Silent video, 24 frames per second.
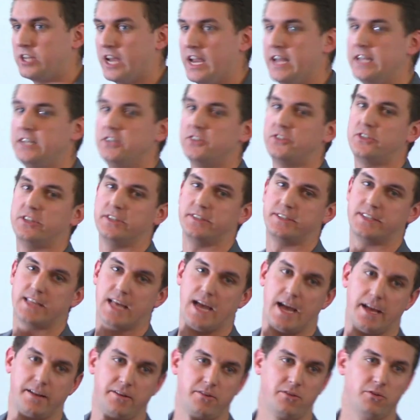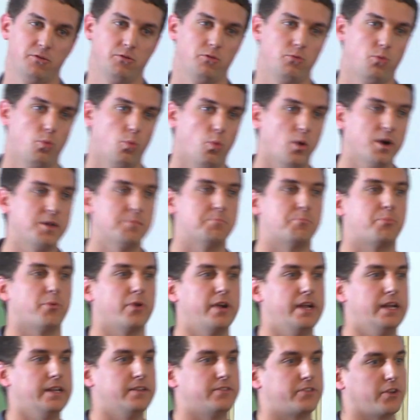changed is that what
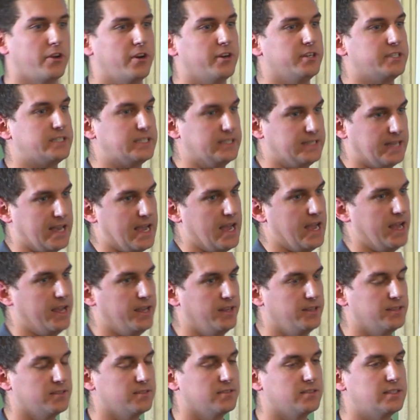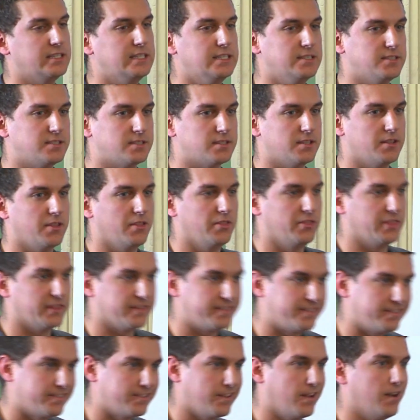brands are today is the
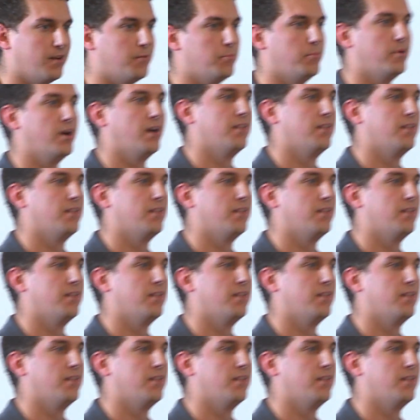sum